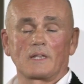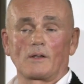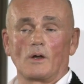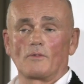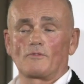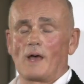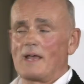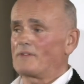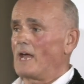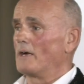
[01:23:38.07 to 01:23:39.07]
So I got
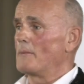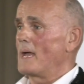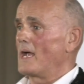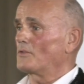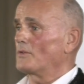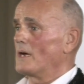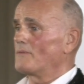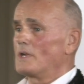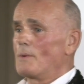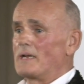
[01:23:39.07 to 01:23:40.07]
five carrier bags for you. I
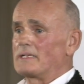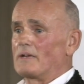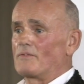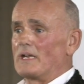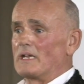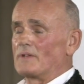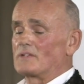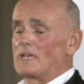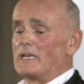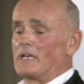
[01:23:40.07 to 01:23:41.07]
have no idea if any of
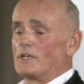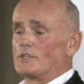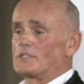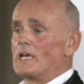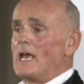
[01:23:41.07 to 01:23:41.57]
it's any good.